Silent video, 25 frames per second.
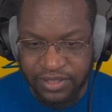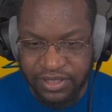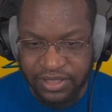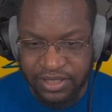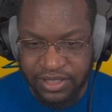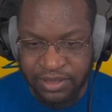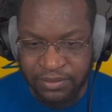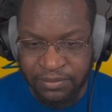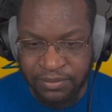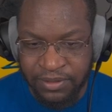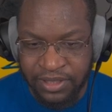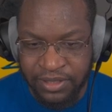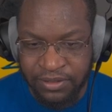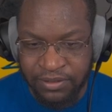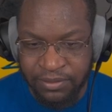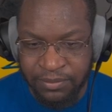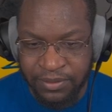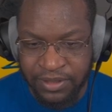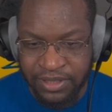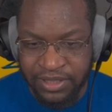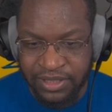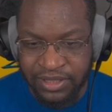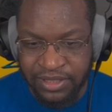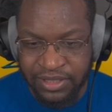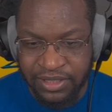Freeze the enemy and our
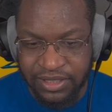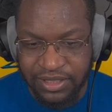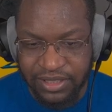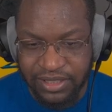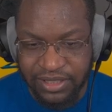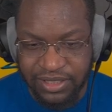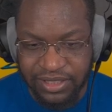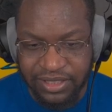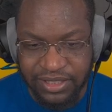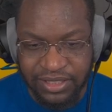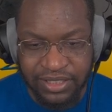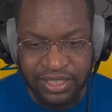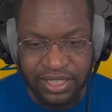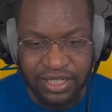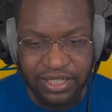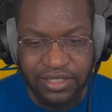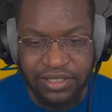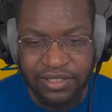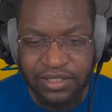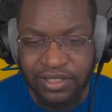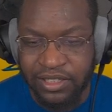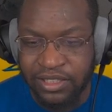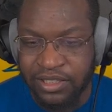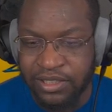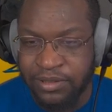minion in
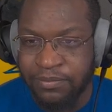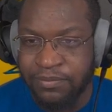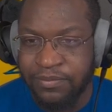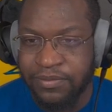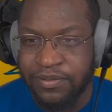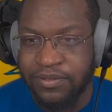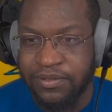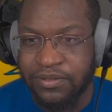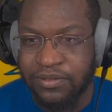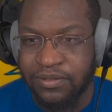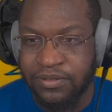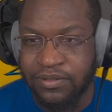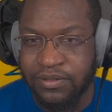that column.